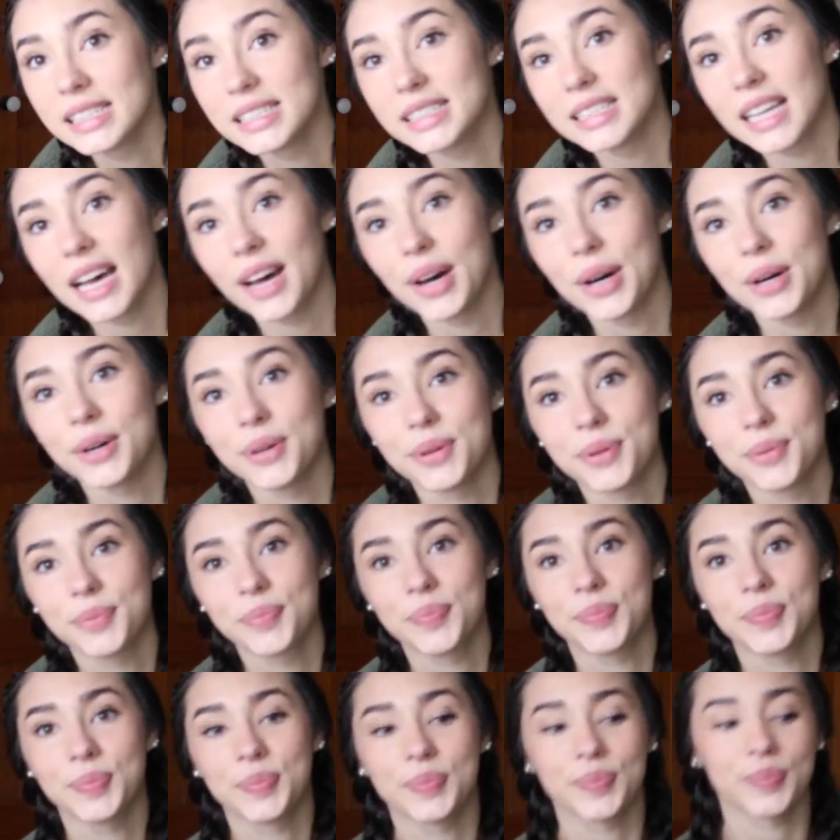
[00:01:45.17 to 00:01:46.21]
So
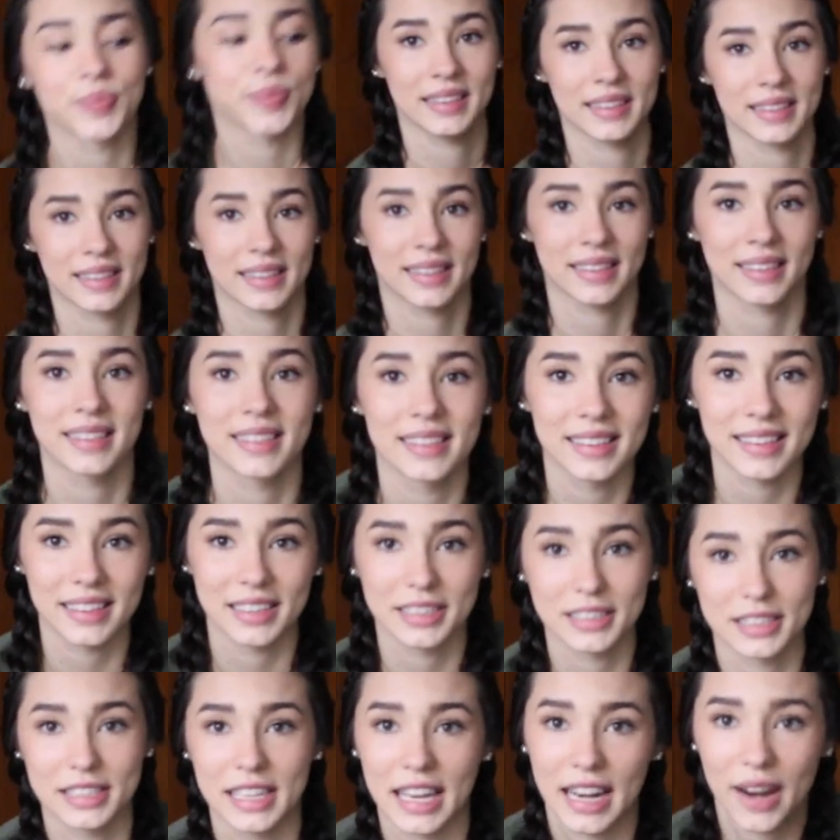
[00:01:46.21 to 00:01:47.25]

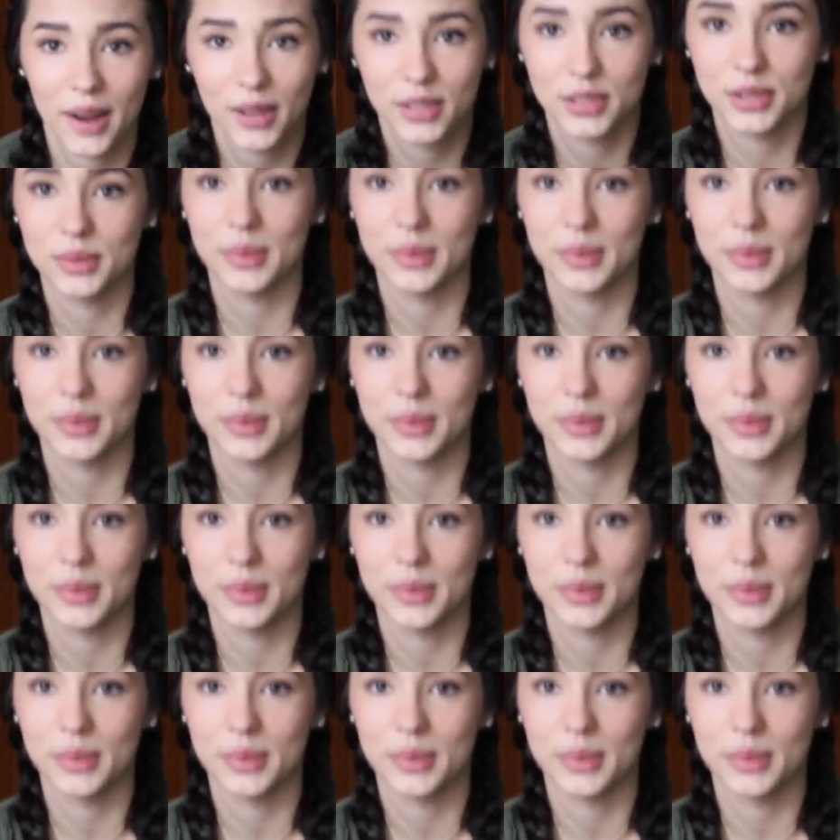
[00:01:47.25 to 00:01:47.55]
let's get on